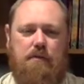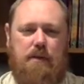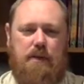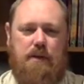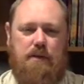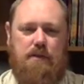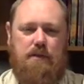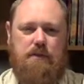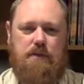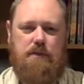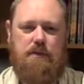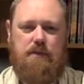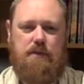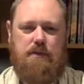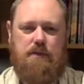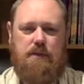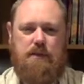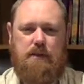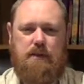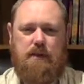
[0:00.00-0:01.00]
me.
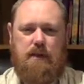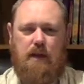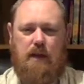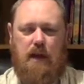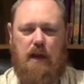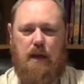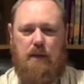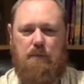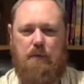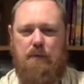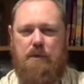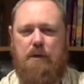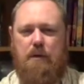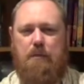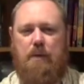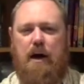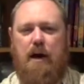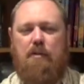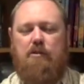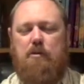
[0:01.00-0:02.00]
And with the
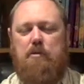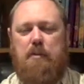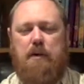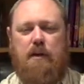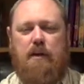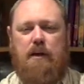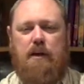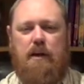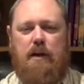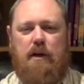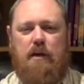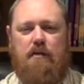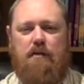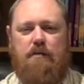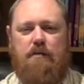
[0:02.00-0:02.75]
possibility of